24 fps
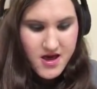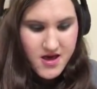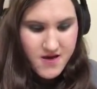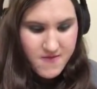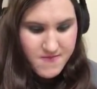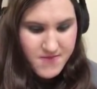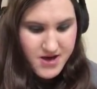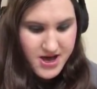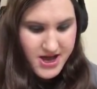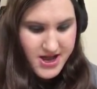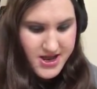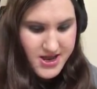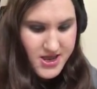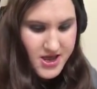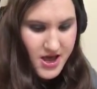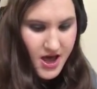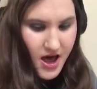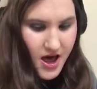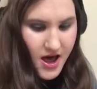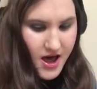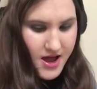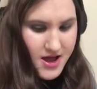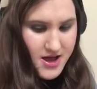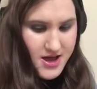On my
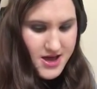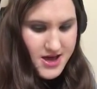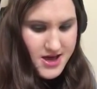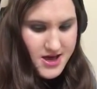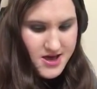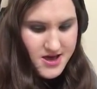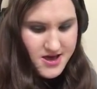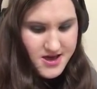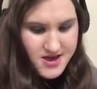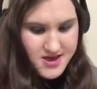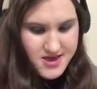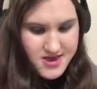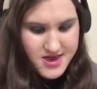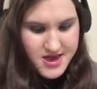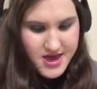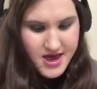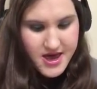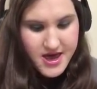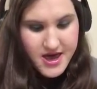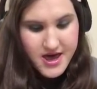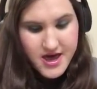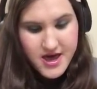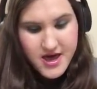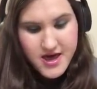darkest
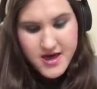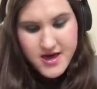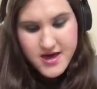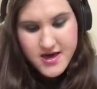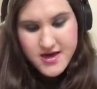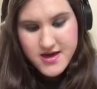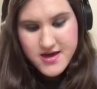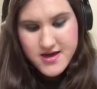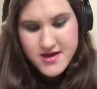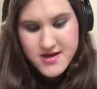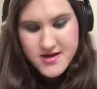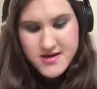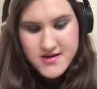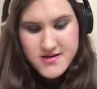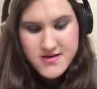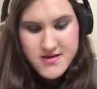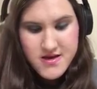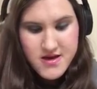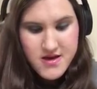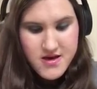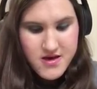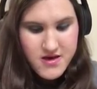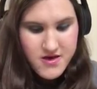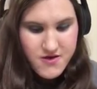days,
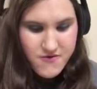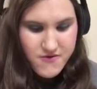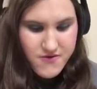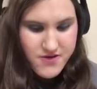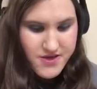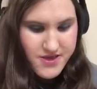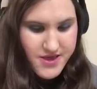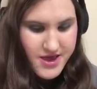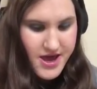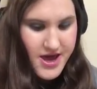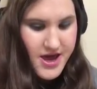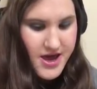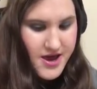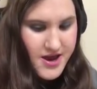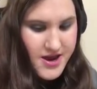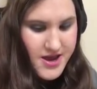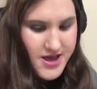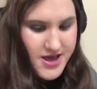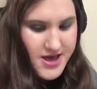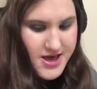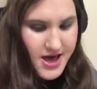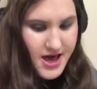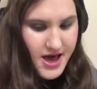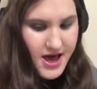you were there
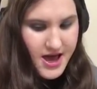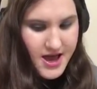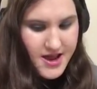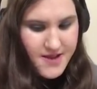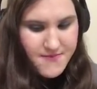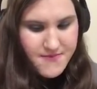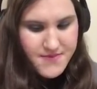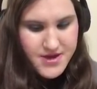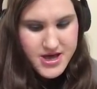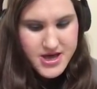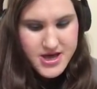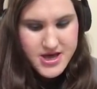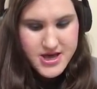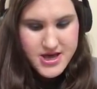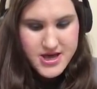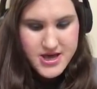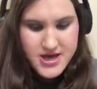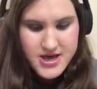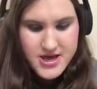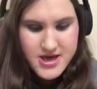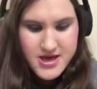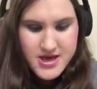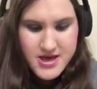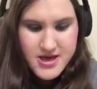to guide
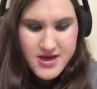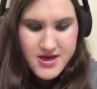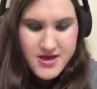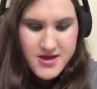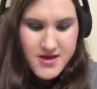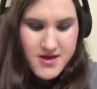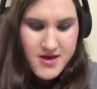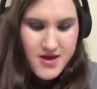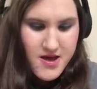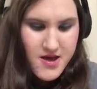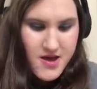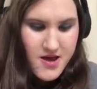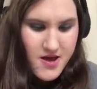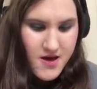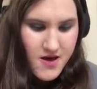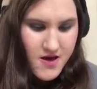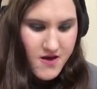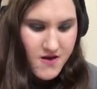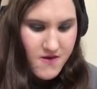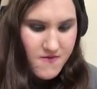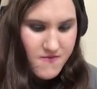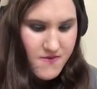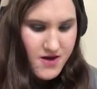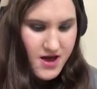me. I
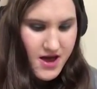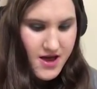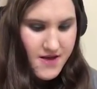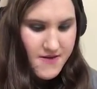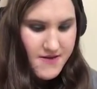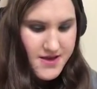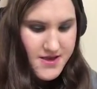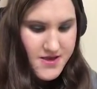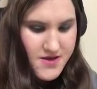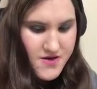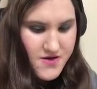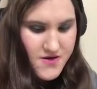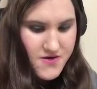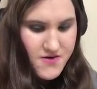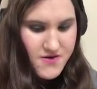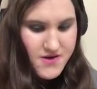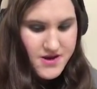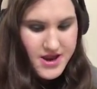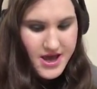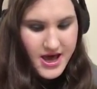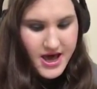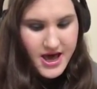oh, want you